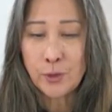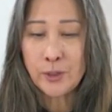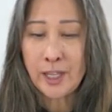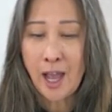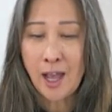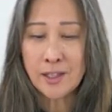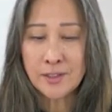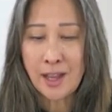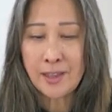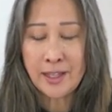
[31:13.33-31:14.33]
yes,
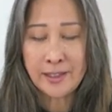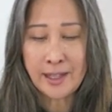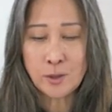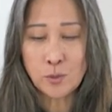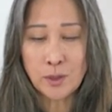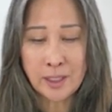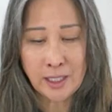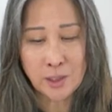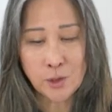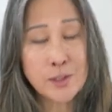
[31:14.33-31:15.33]
I think that's really
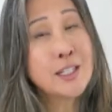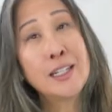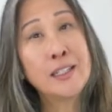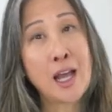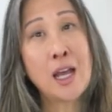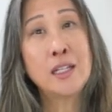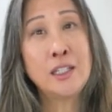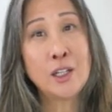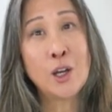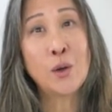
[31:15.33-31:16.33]
interesting that,
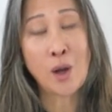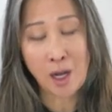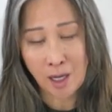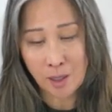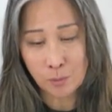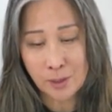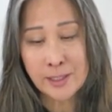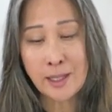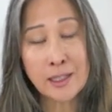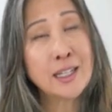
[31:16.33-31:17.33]
you know,
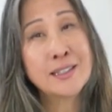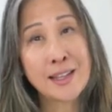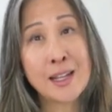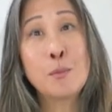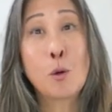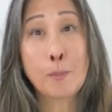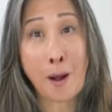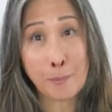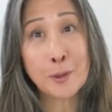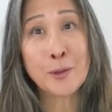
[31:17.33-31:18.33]
reselling is getting more
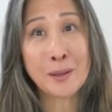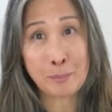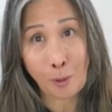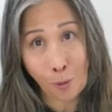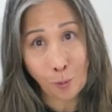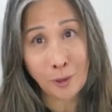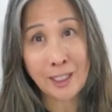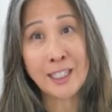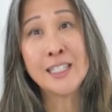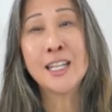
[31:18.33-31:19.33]
popular in
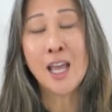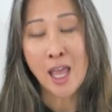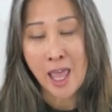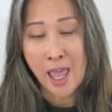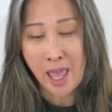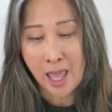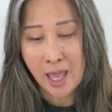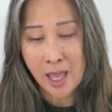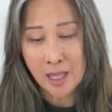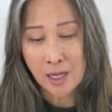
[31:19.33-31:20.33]
Poland.
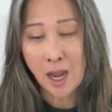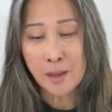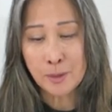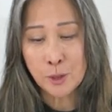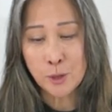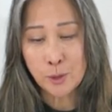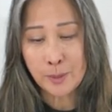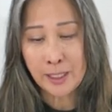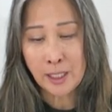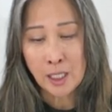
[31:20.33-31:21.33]
And I'm
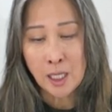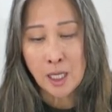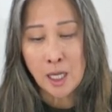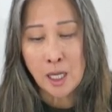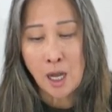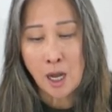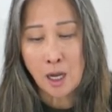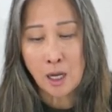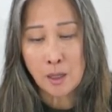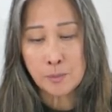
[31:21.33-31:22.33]
assuming
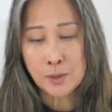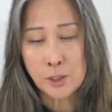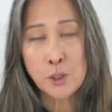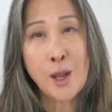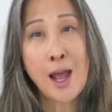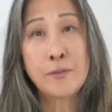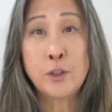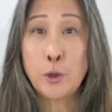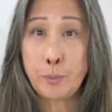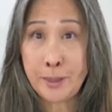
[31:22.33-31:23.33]
since you have
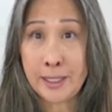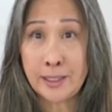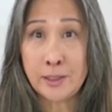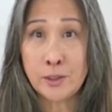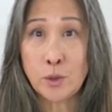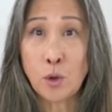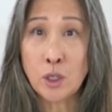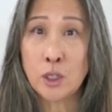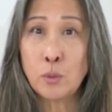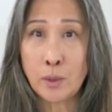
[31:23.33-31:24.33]
no bins or
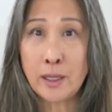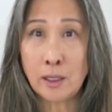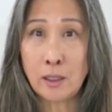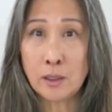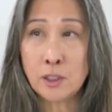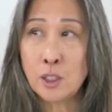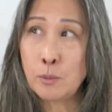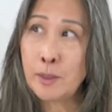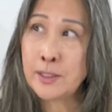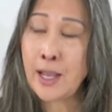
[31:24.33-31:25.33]
Goodwills, you
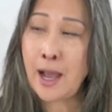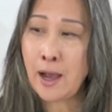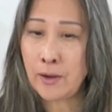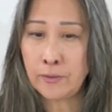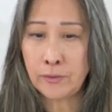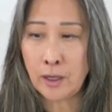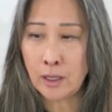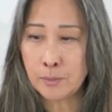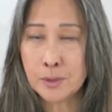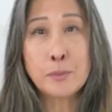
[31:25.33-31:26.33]
must have
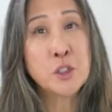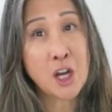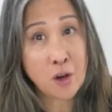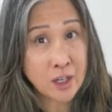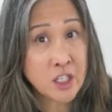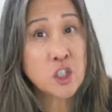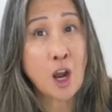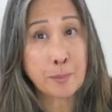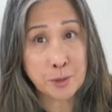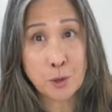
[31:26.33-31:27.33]
some charity
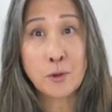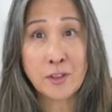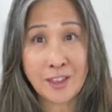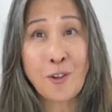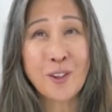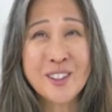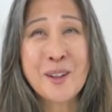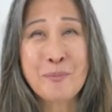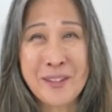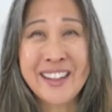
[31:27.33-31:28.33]
shops or
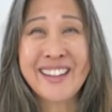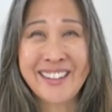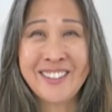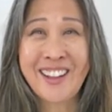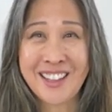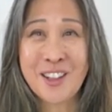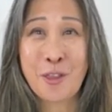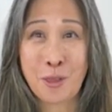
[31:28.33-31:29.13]
something that you like to,